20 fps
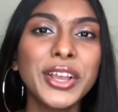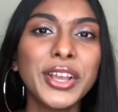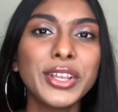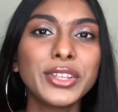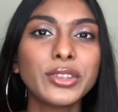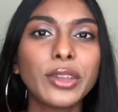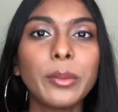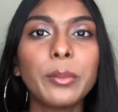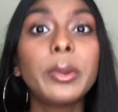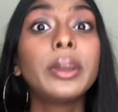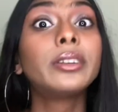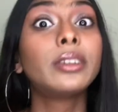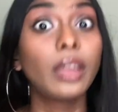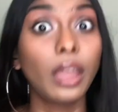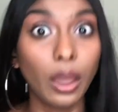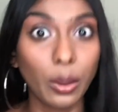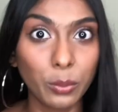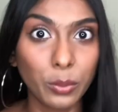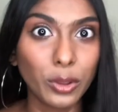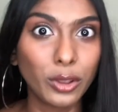So I picked a
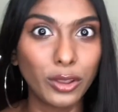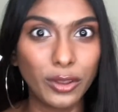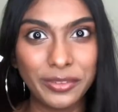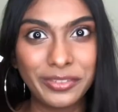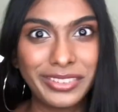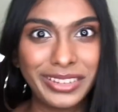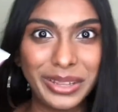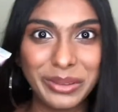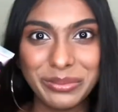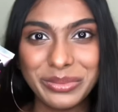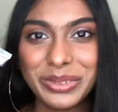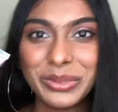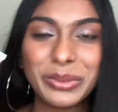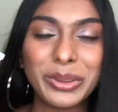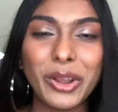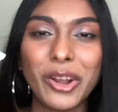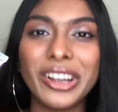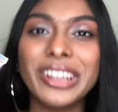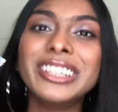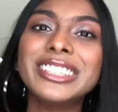couple of them, to be
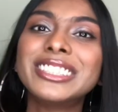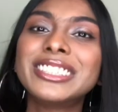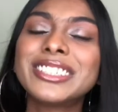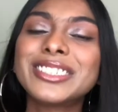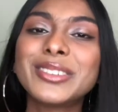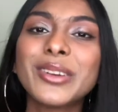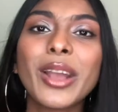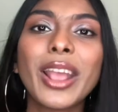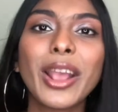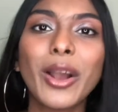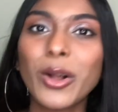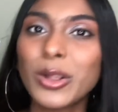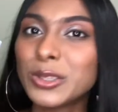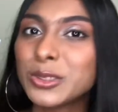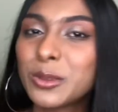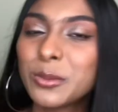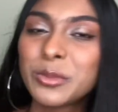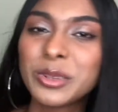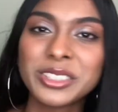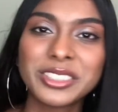honest. So I
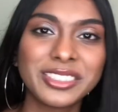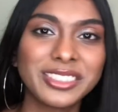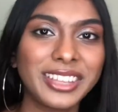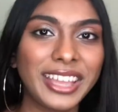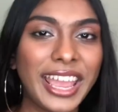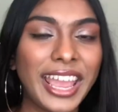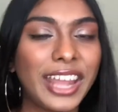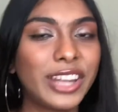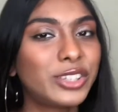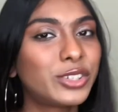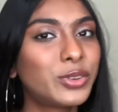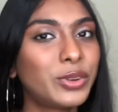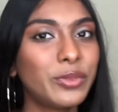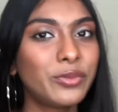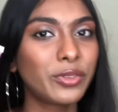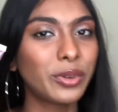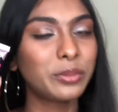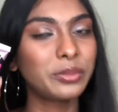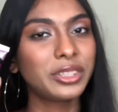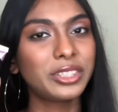also picked the hand cream
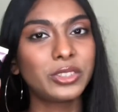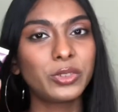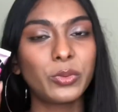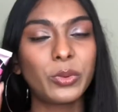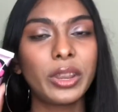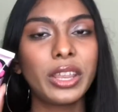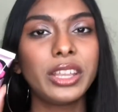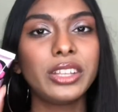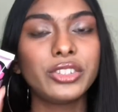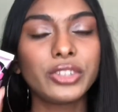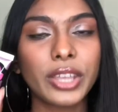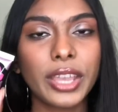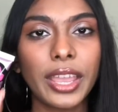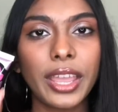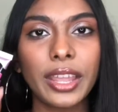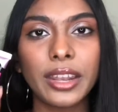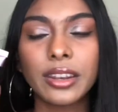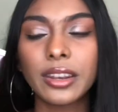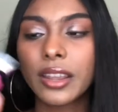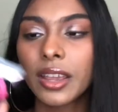from this range,
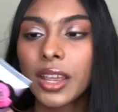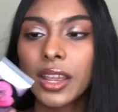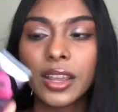and